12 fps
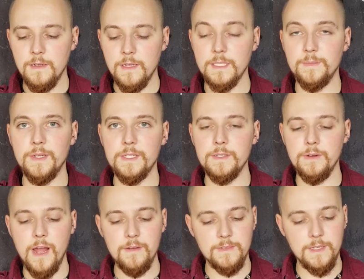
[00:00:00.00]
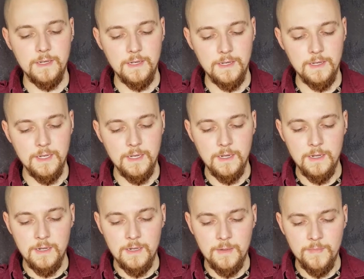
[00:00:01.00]
A spacecraft.
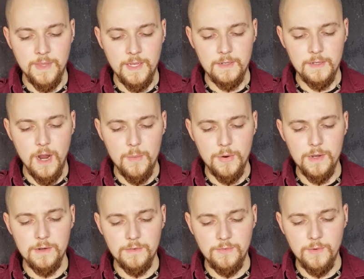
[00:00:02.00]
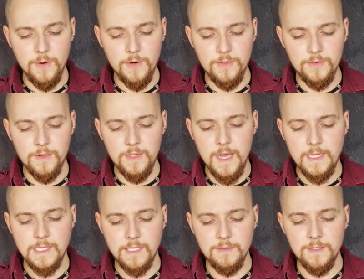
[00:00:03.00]
"Operator
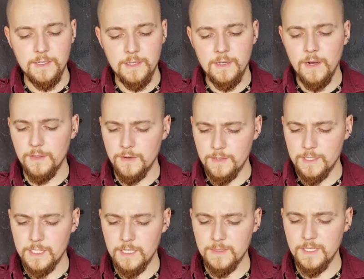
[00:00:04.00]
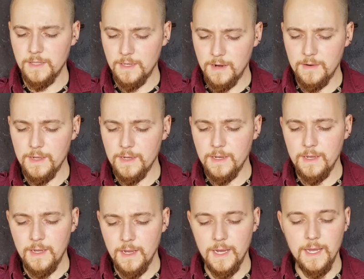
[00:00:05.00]
43S3, are there any ships in the area?"
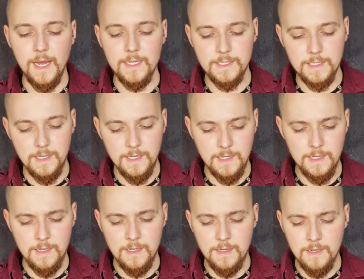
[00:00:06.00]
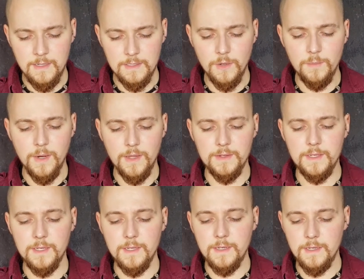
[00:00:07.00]
I asked. "Don't bother,
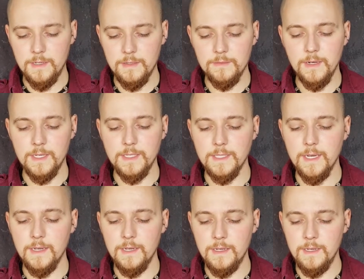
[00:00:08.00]
kid," Ruggy said.